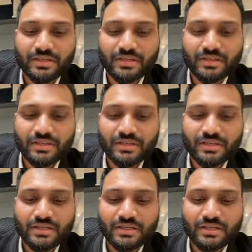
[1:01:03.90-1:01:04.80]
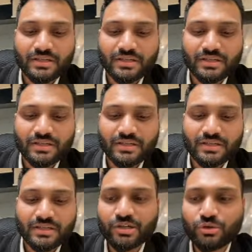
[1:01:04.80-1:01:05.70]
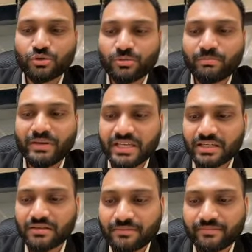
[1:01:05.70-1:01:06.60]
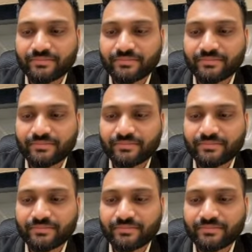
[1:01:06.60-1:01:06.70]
So when you do B,